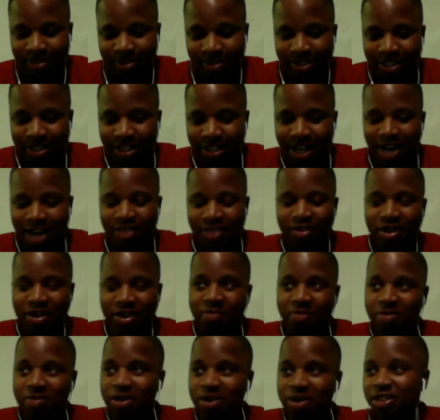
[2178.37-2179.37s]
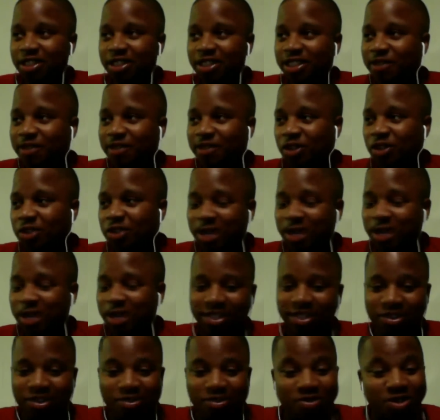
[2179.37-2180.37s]
how you end up building differs
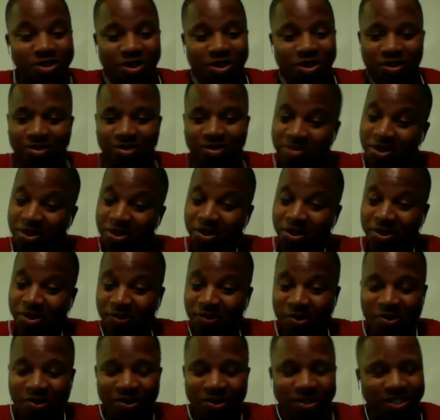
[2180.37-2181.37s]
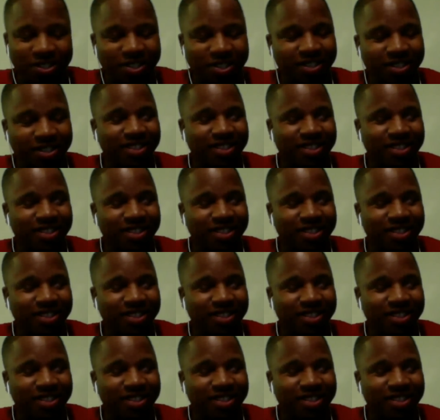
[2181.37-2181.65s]
based on who you're building for. So.